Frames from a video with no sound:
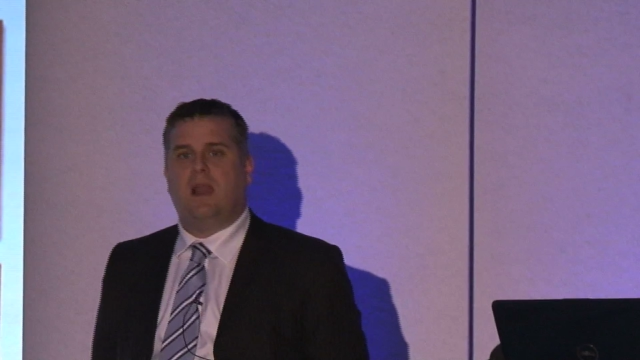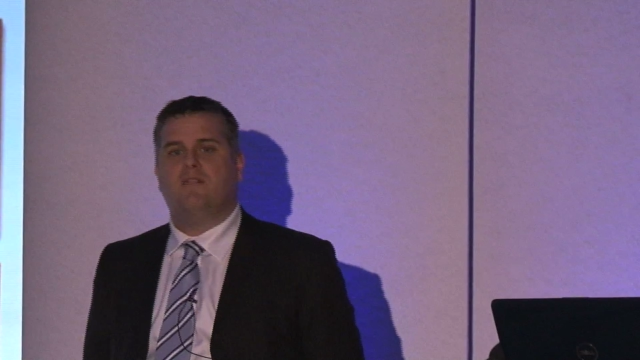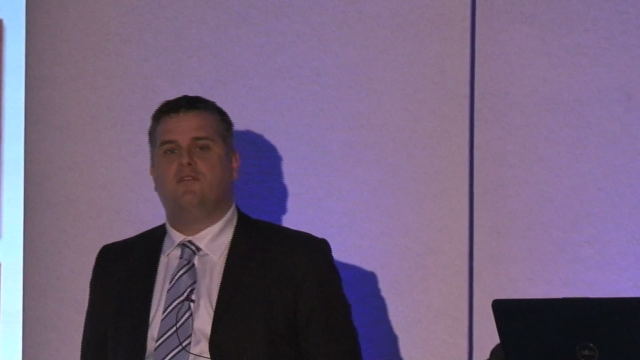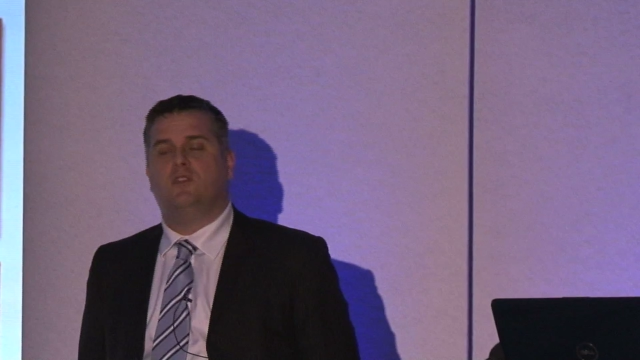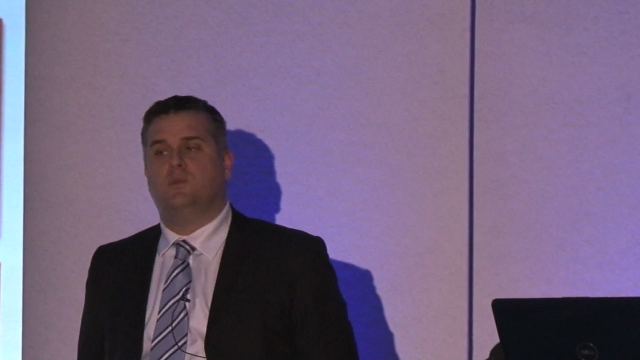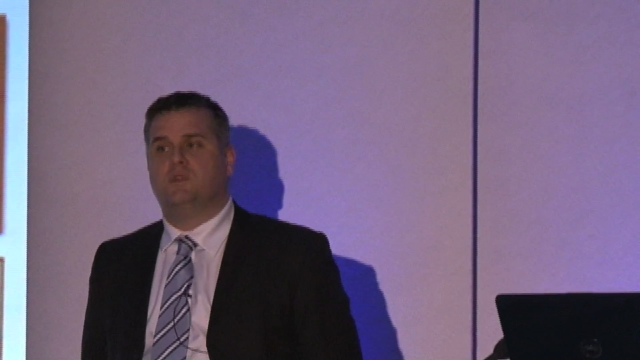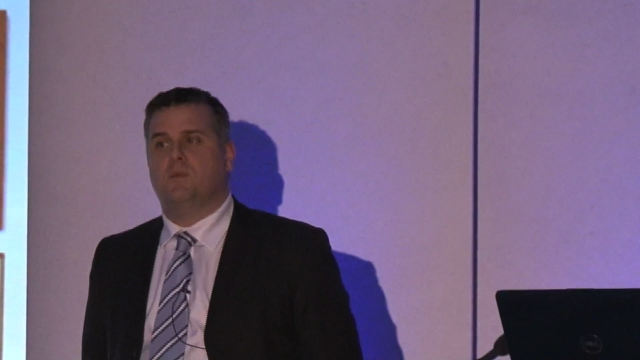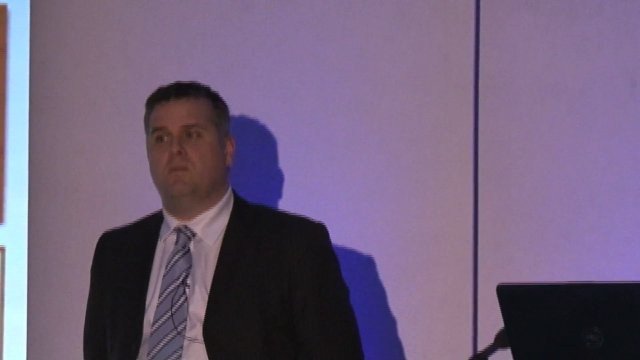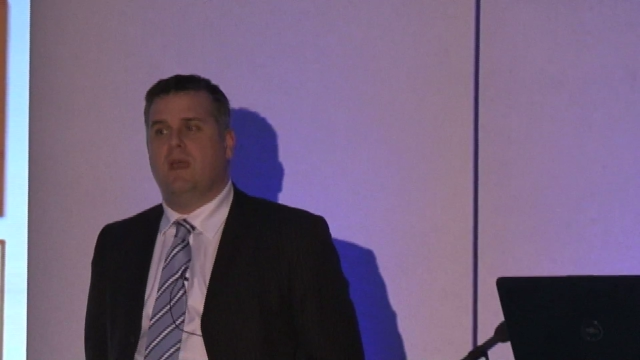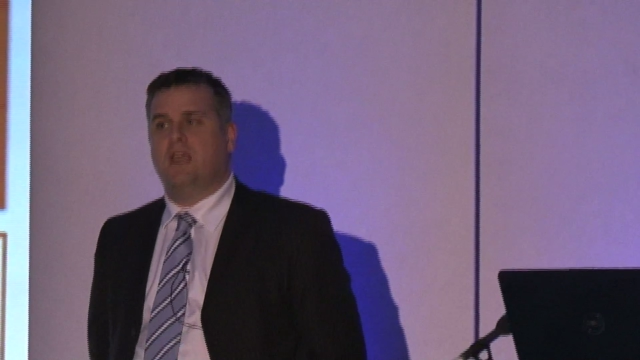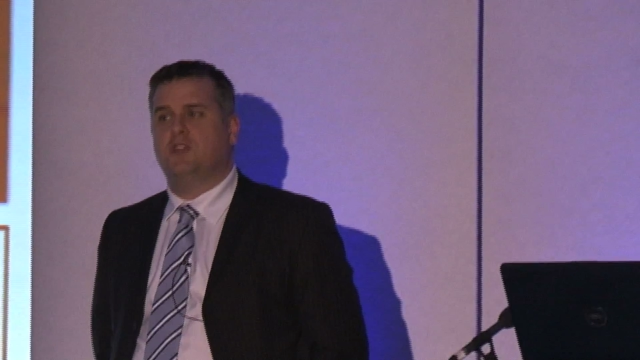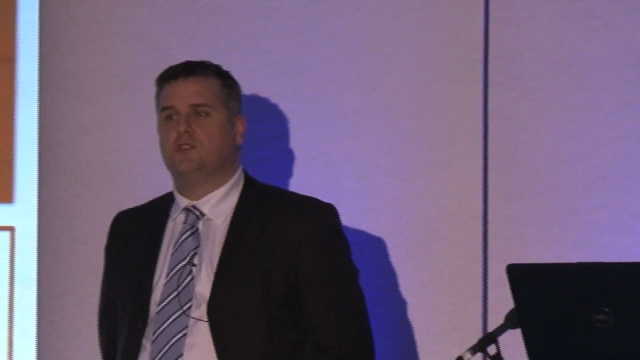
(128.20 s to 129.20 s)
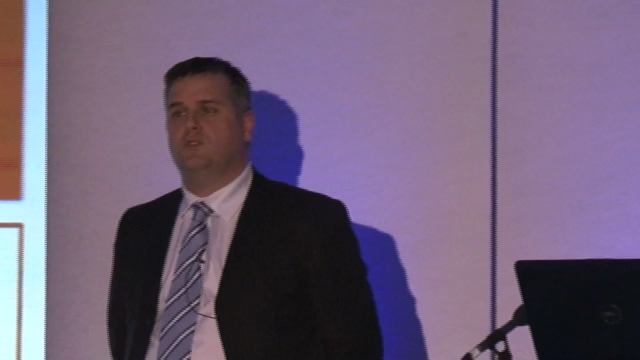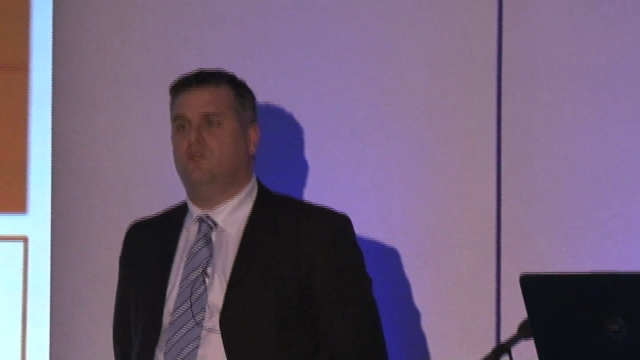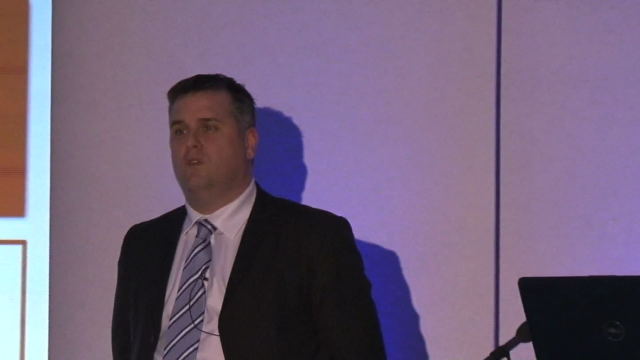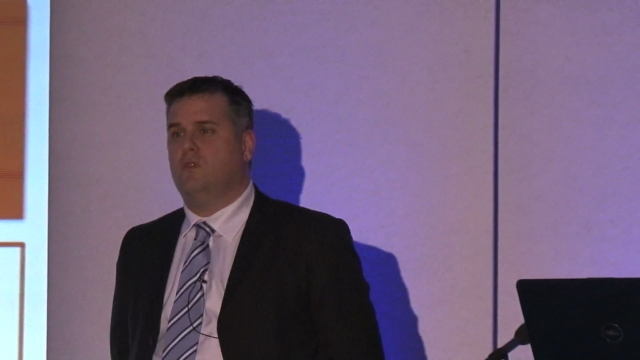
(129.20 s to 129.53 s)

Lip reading: platforms and make sure